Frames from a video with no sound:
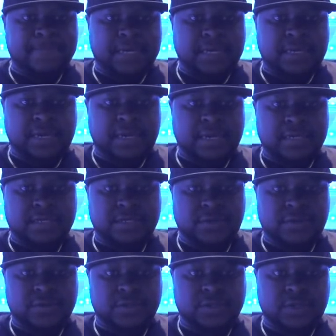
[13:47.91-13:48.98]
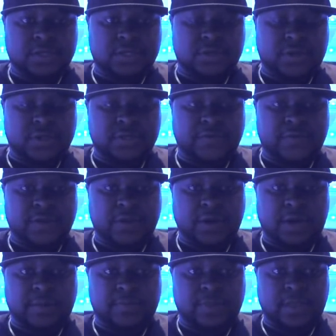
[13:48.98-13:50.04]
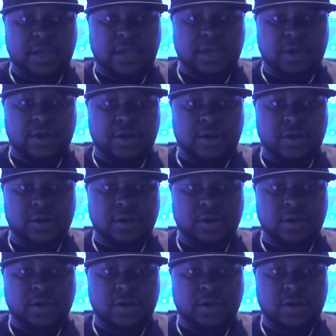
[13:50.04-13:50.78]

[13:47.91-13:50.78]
yeah, so it's got Serato video up there.